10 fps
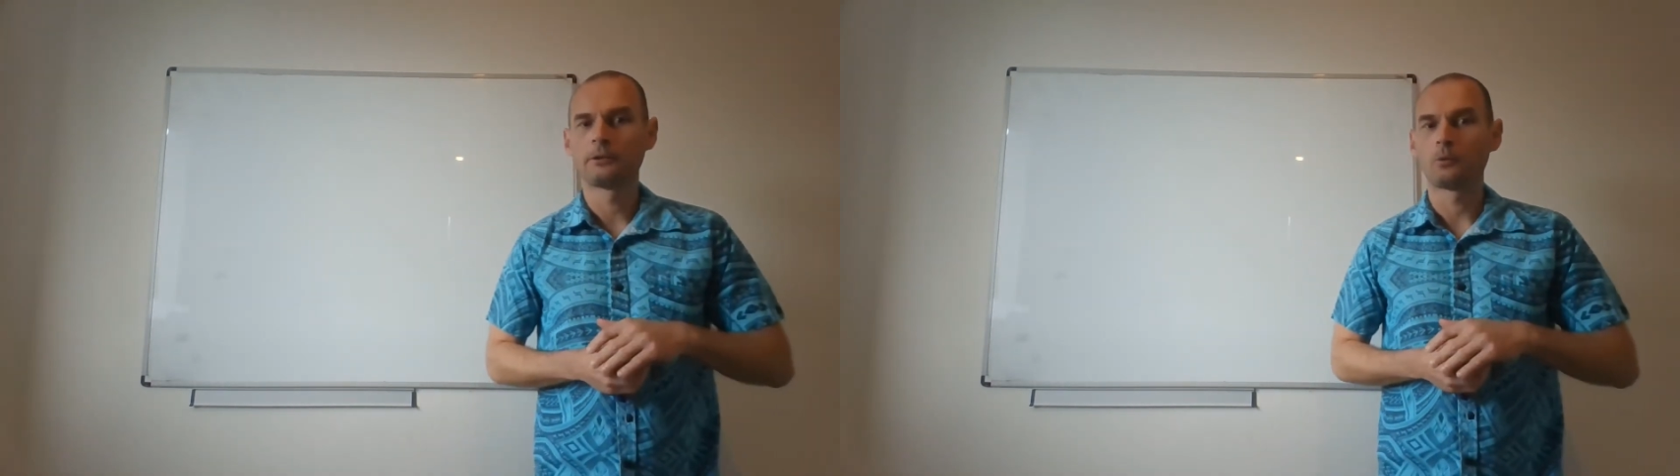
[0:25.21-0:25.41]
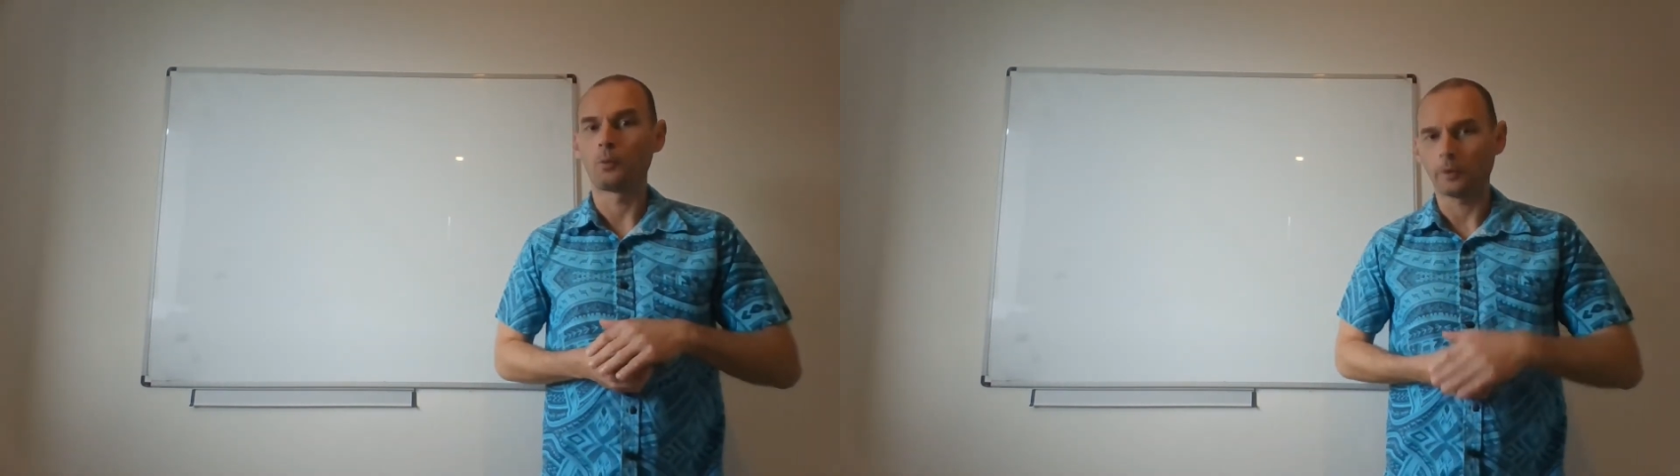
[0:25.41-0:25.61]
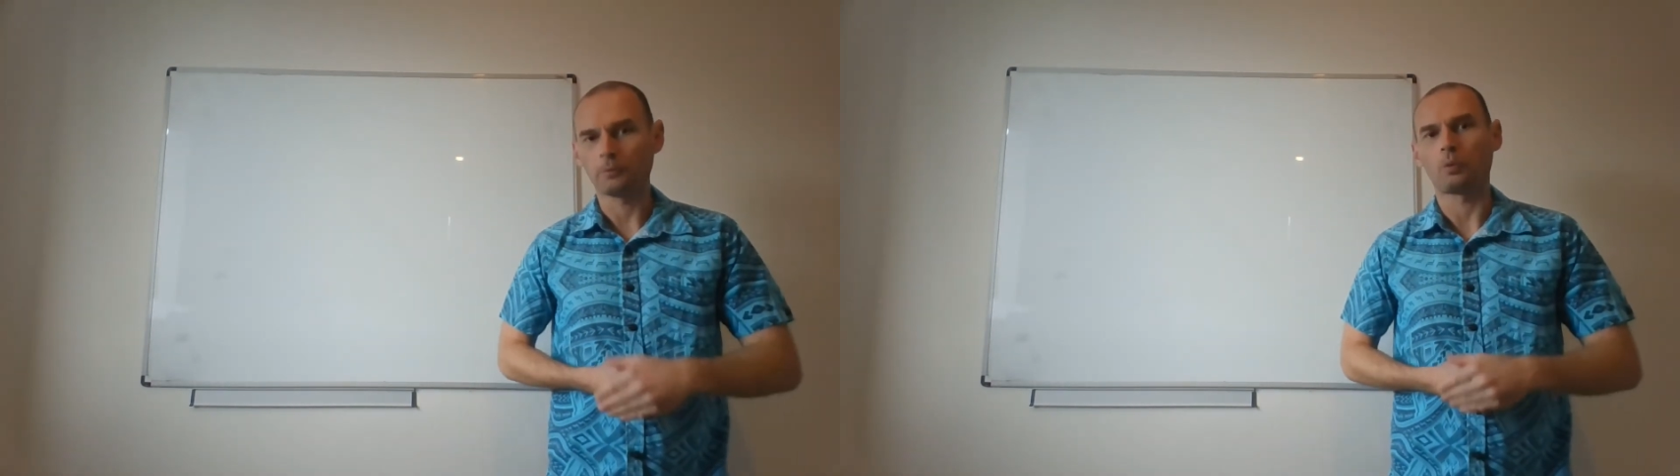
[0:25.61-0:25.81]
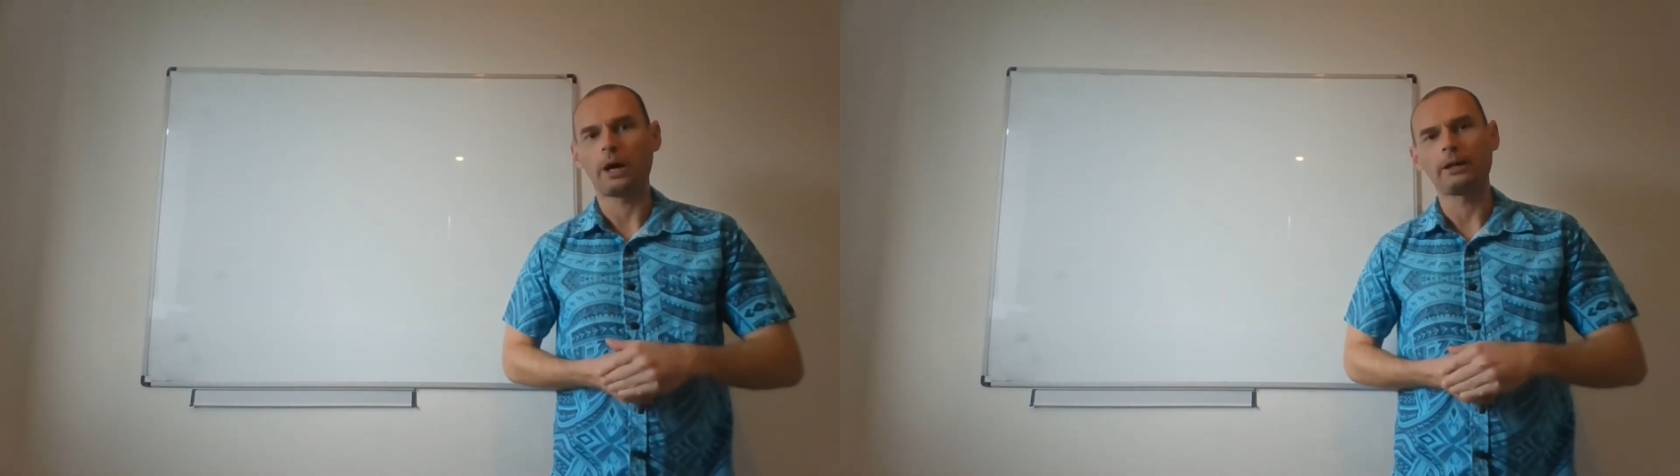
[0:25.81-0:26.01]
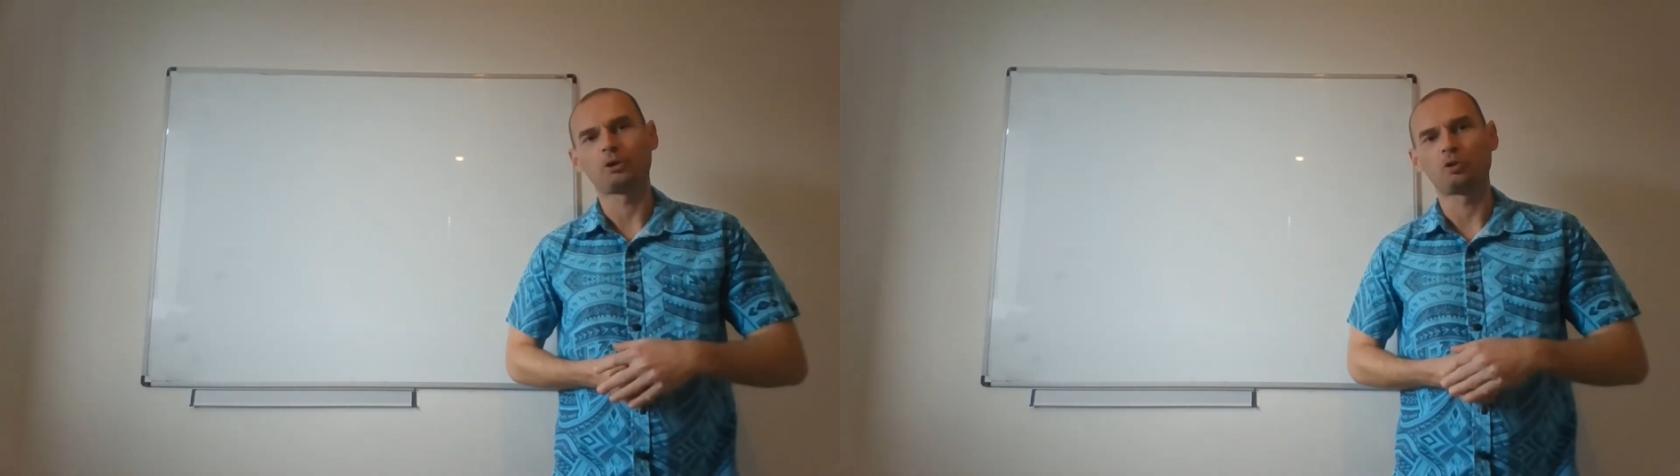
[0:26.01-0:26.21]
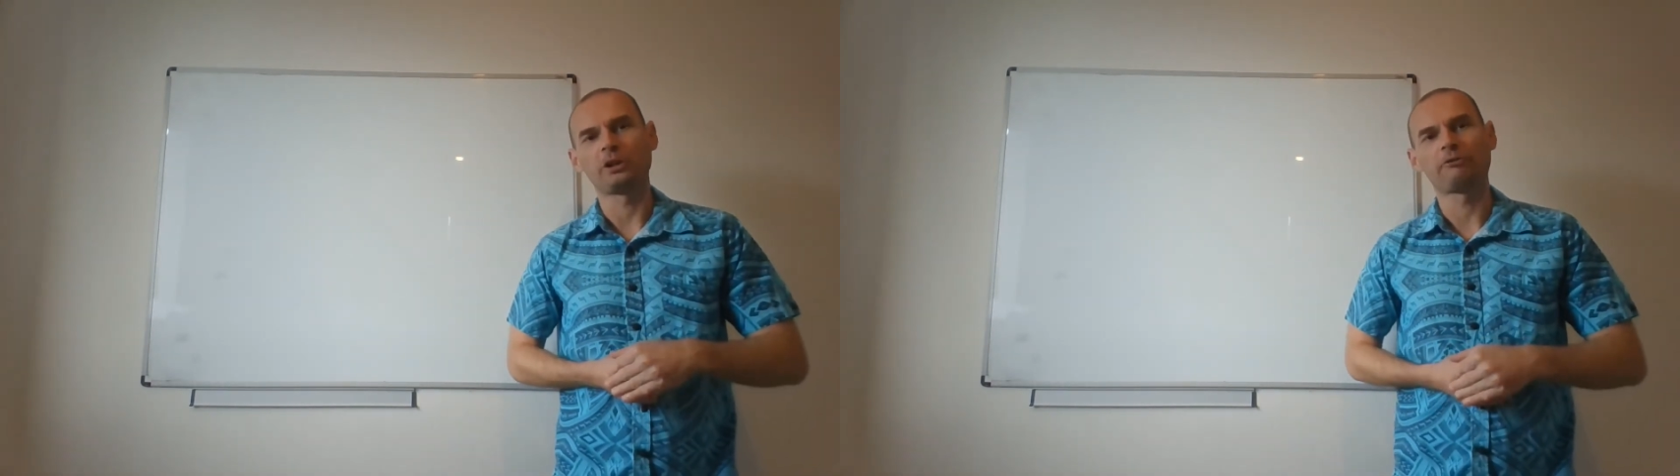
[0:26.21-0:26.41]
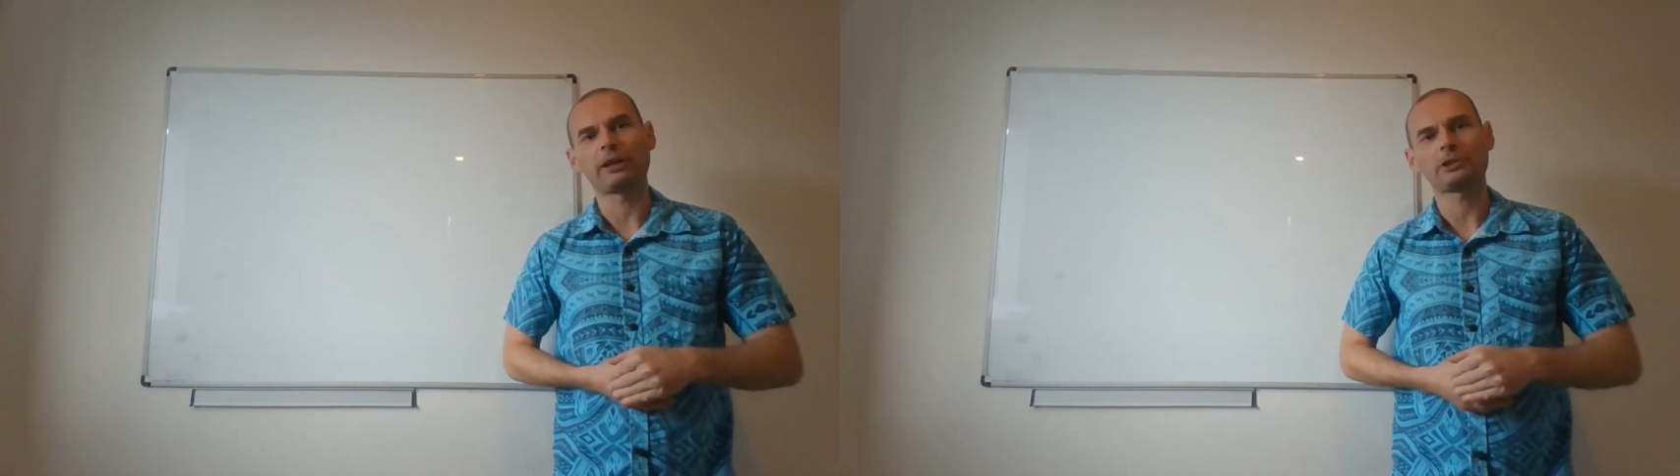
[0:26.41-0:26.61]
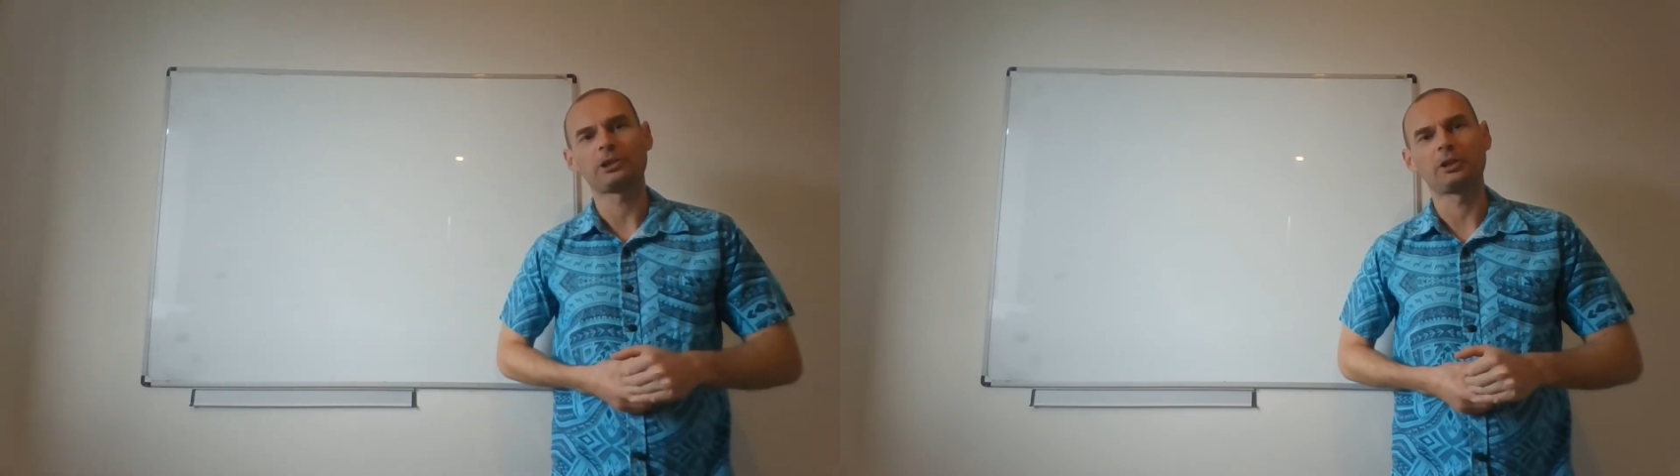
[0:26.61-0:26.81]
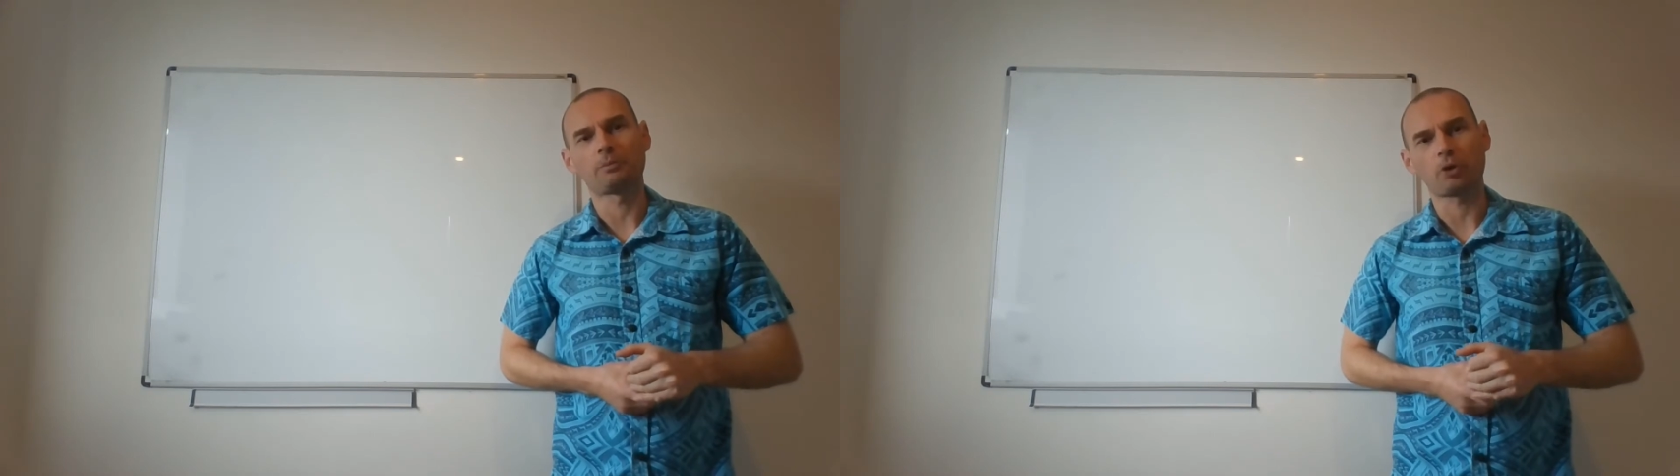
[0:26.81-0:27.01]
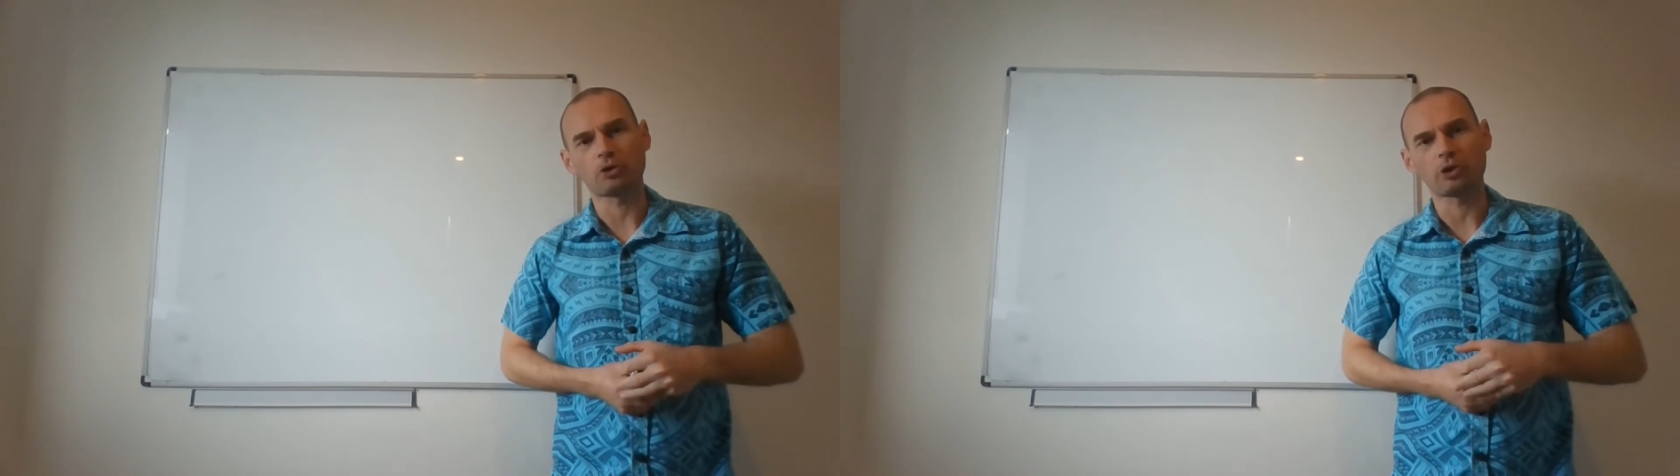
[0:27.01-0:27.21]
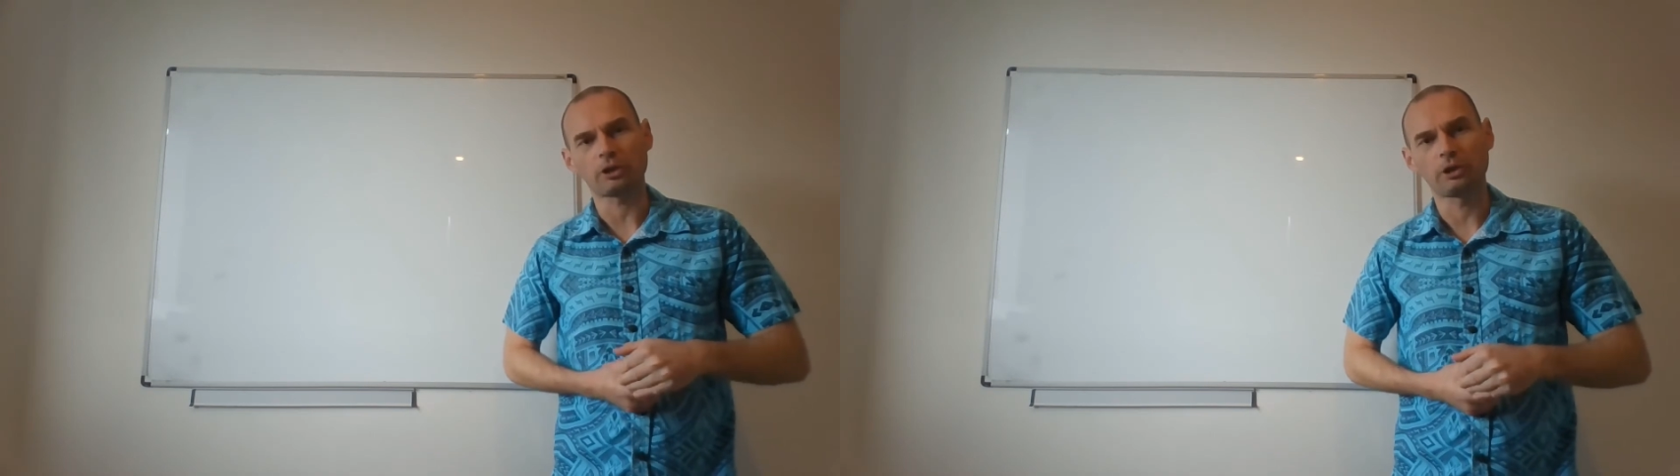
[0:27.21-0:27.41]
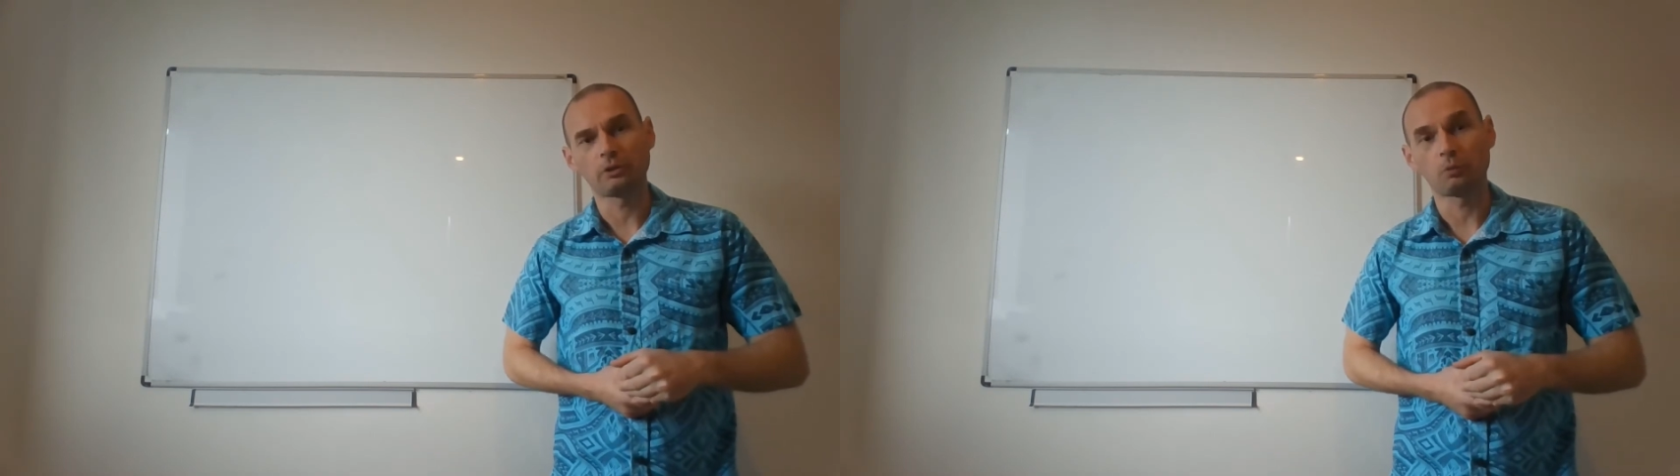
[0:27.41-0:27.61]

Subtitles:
worthwhile to invest in a project